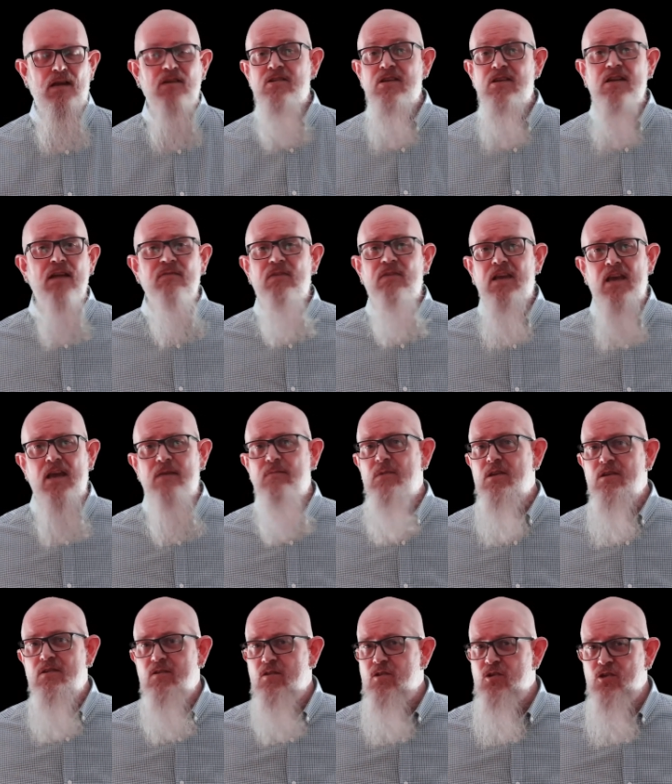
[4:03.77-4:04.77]
She never
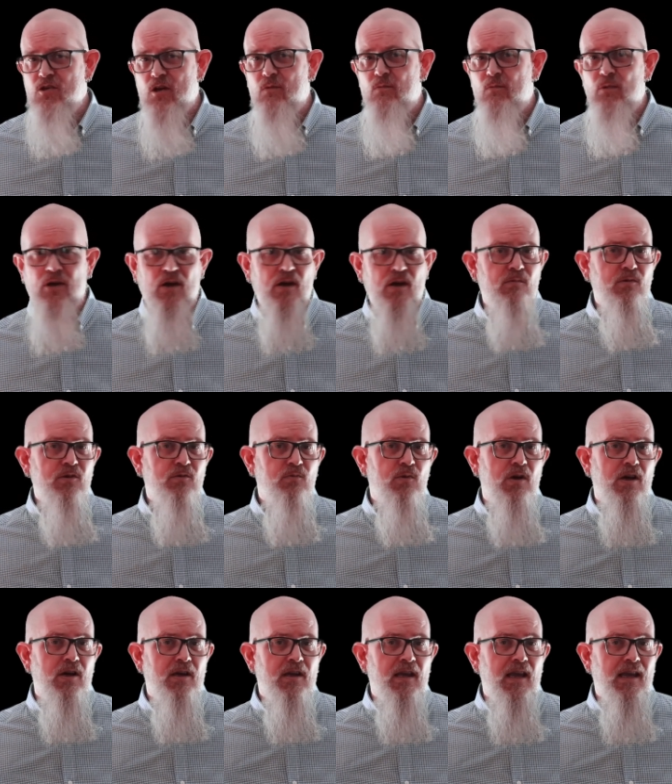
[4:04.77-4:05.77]
came into the shop when I was
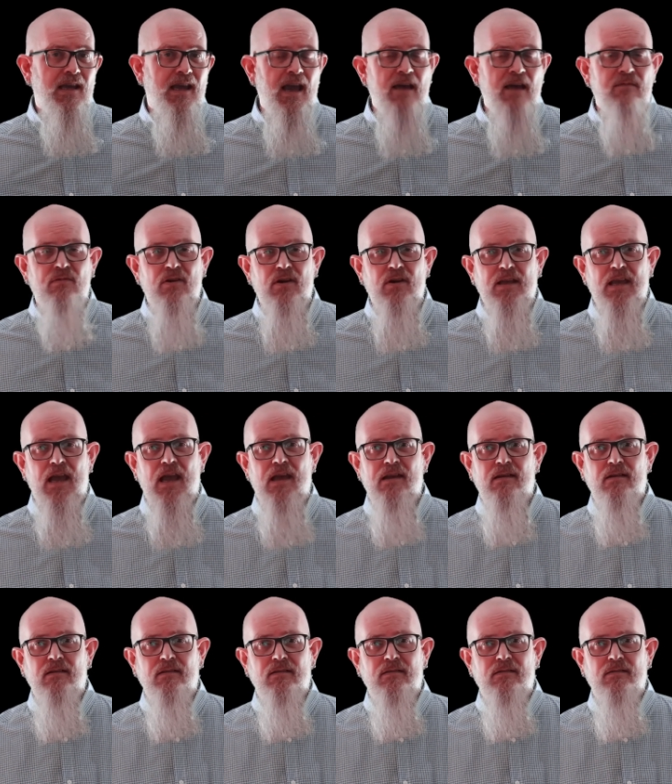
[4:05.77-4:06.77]
working ever
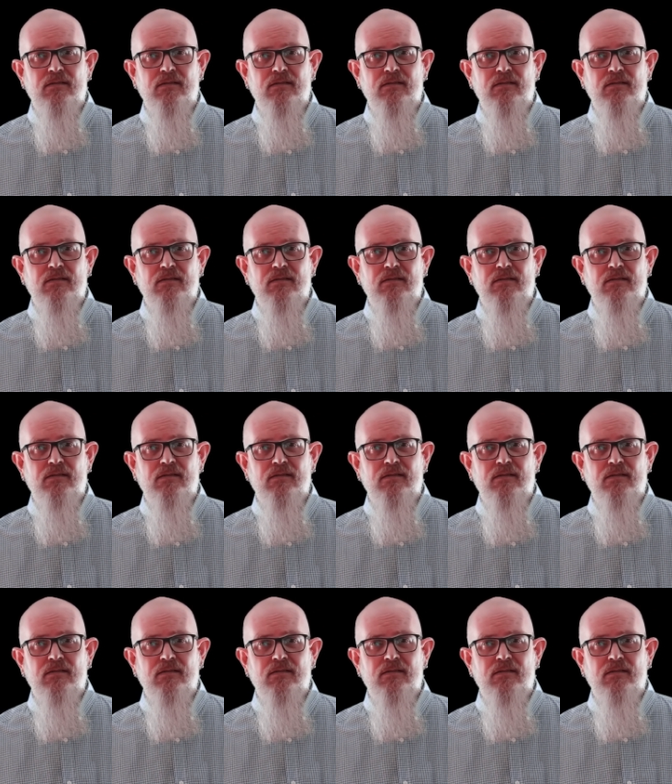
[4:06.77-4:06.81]
again.